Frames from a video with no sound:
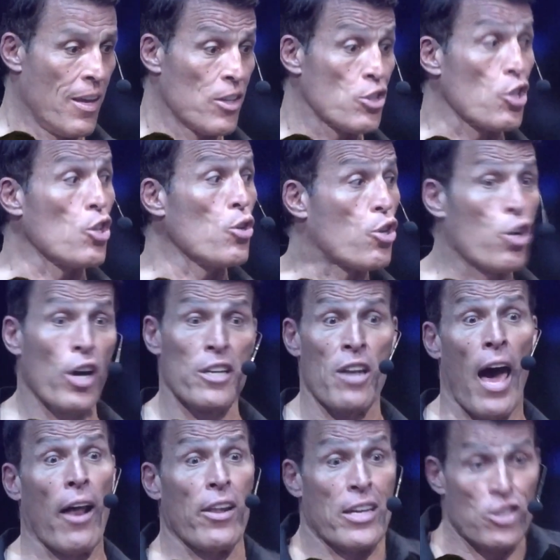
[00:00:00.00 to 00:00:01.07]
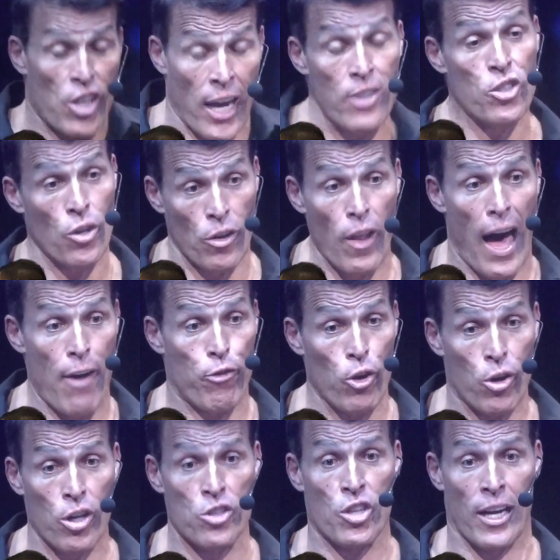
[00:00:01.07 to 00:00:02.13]
So you could not only change your life, you
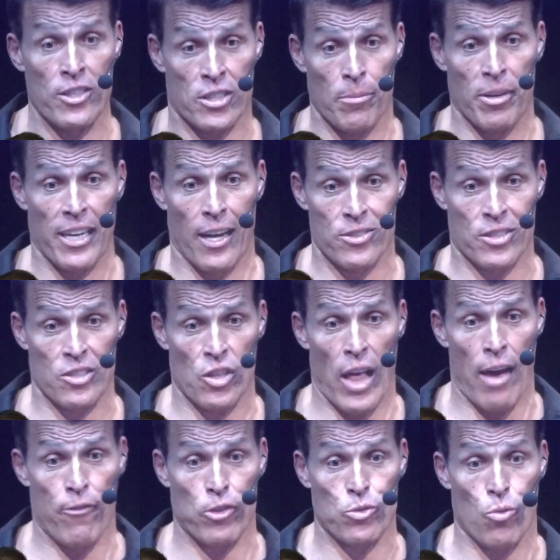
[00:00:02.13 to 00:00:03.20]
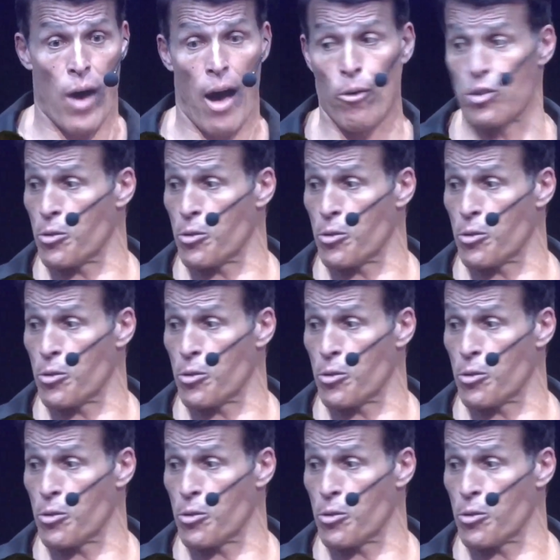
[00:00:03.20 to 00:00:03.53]
could change somebody else's life as well,